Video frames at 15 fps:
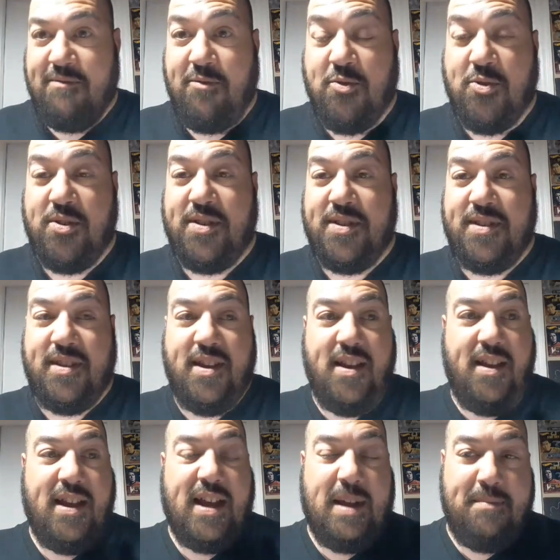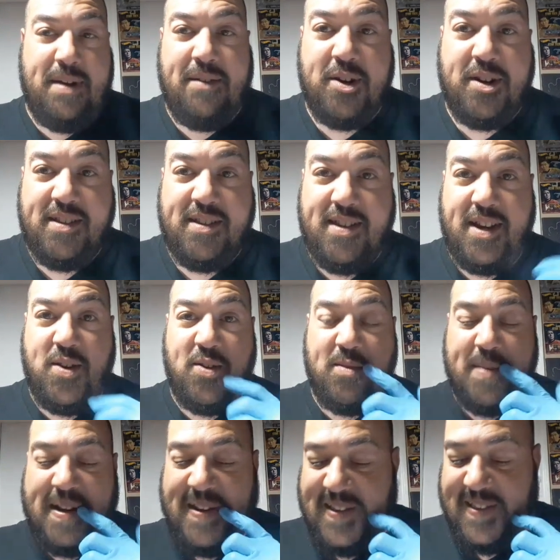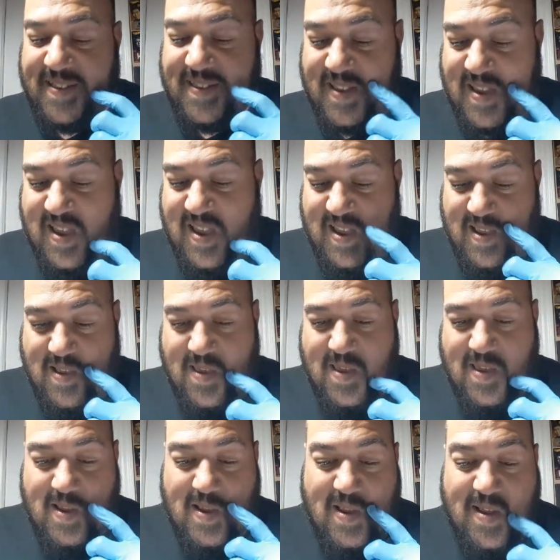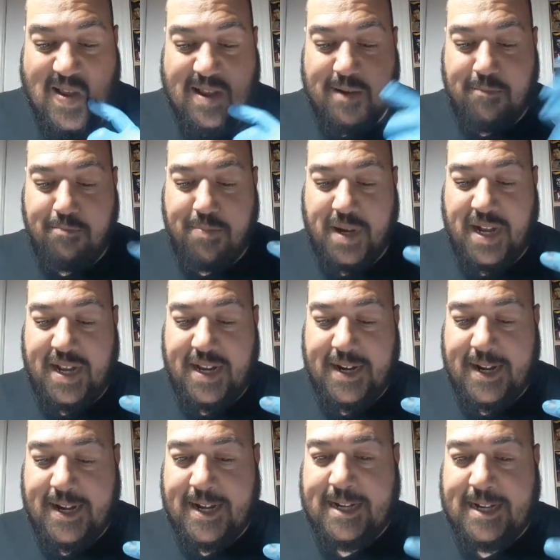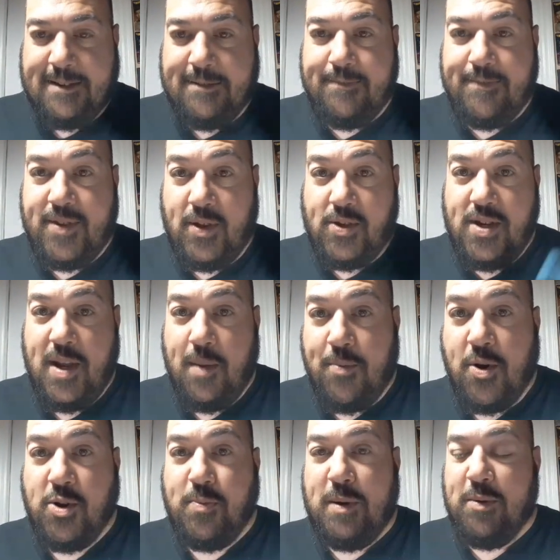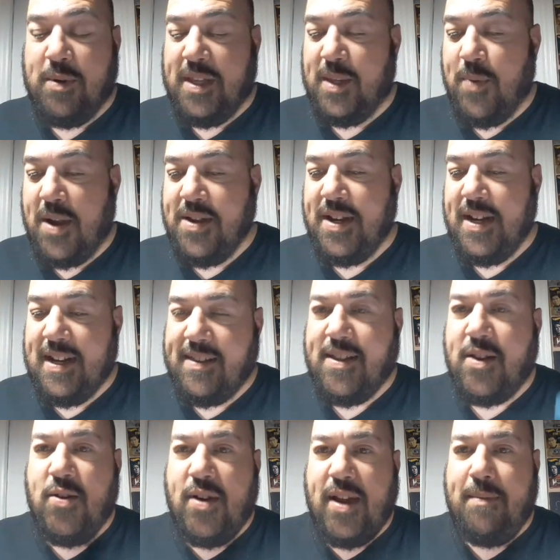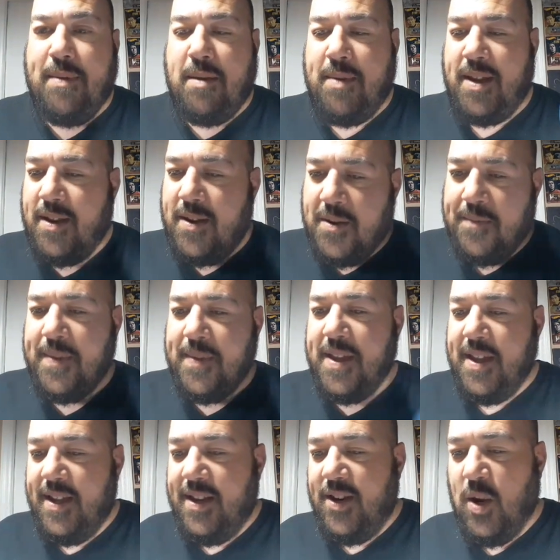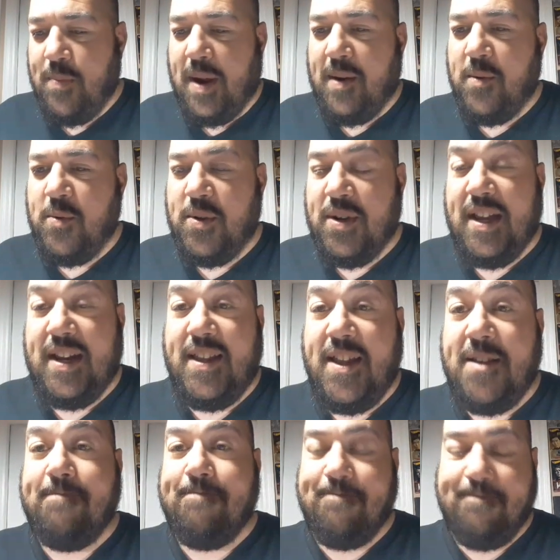of course, I'm never going to say no to my kids. But so she approached me with this project, and I said, okay, baby, you know, no problem, we'll get it done.